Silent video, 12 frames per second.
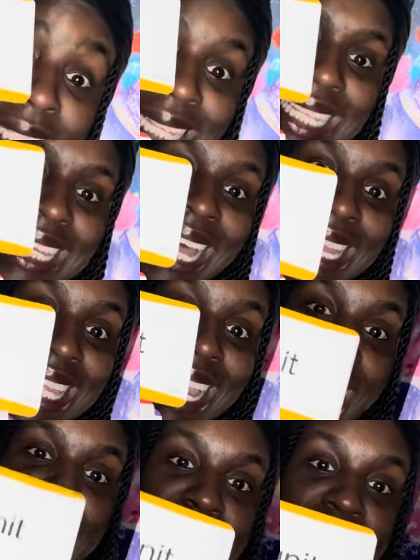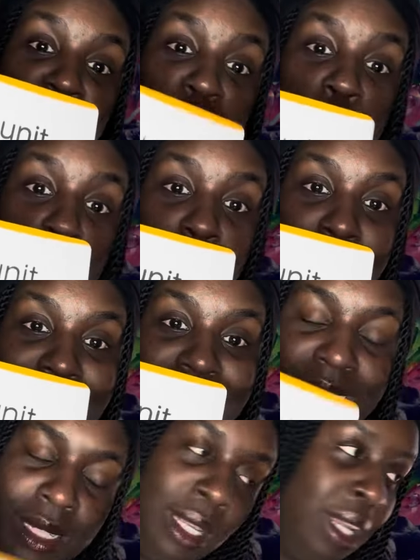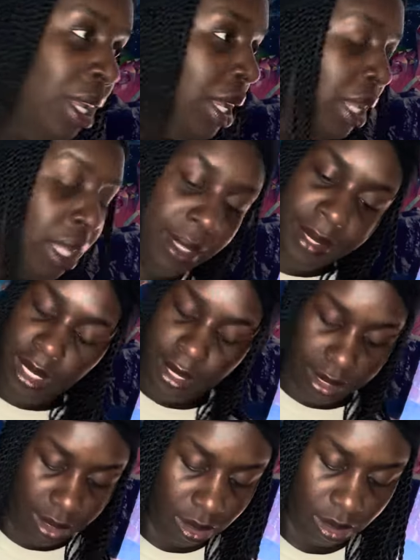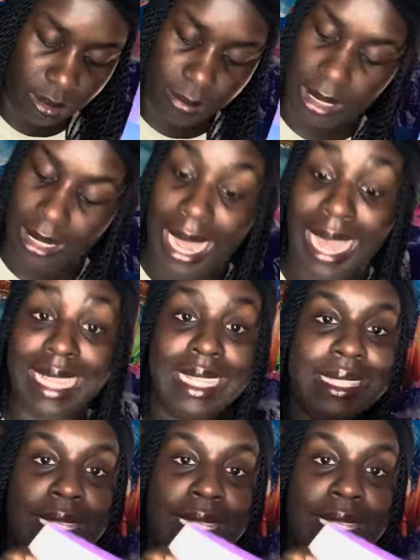together as a unit. God, it's